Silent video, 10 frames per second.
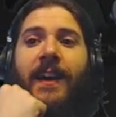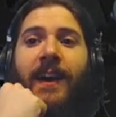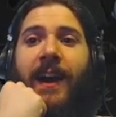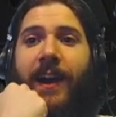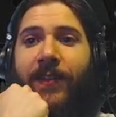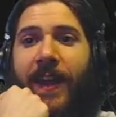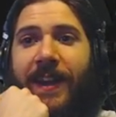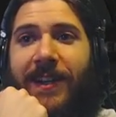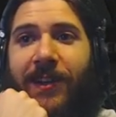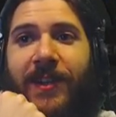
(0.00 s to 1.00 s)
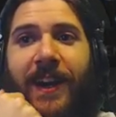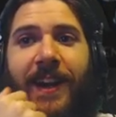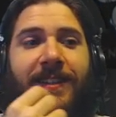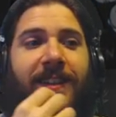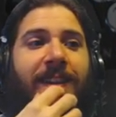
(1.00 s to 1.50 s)
Ah, thanks, LJ
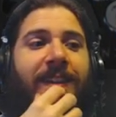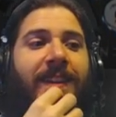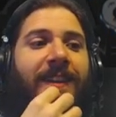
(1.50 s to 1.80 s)
Husky.